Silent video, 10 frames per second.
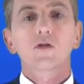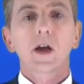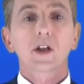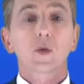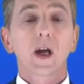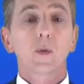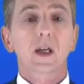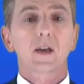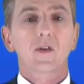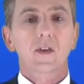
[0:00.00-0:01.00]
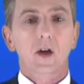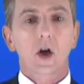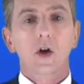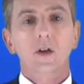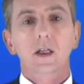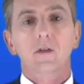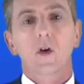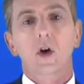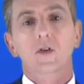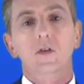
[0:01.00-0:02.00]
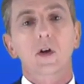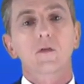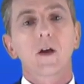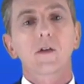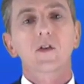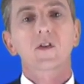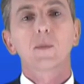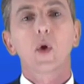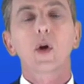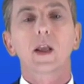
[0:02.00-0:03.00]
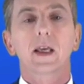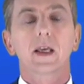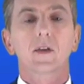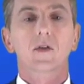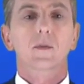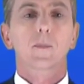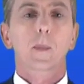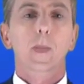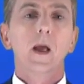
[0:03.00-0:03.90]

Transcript: Straight away we can see that Arctic foxes have got very small ears.